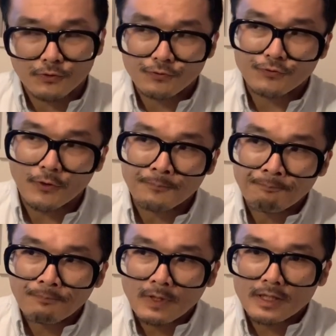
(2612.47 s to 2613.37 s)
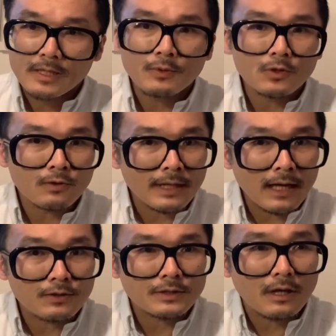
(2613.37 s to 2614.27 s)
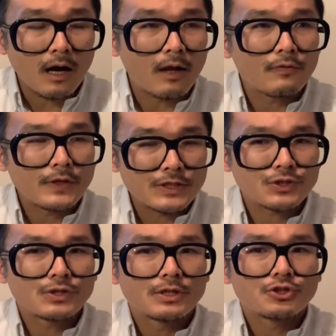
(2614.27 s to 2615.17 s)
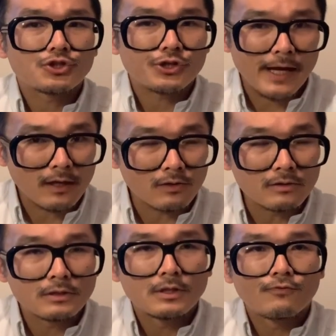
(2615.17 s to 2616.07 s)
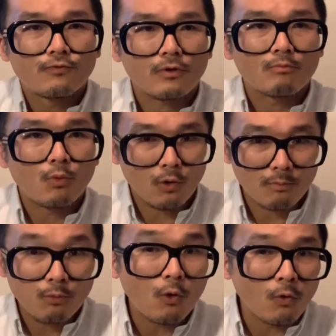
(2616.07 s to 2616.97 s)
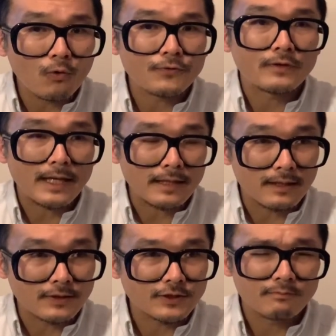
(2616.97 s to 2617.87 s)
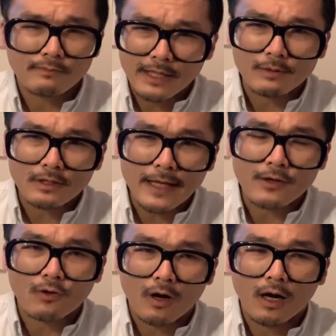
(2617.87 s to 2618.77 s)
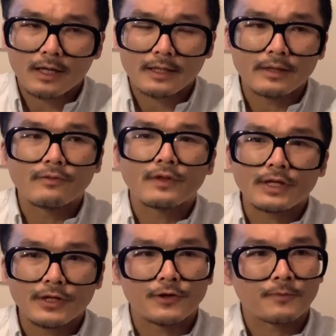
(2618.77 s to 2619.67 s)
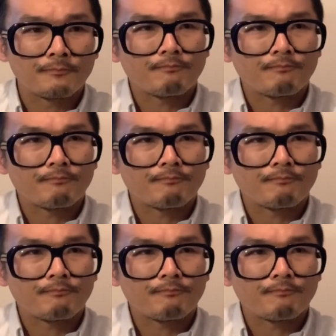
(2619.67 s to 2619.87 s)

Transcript: So keep a lookout on this channel for more polls like this, maybe later on in the year.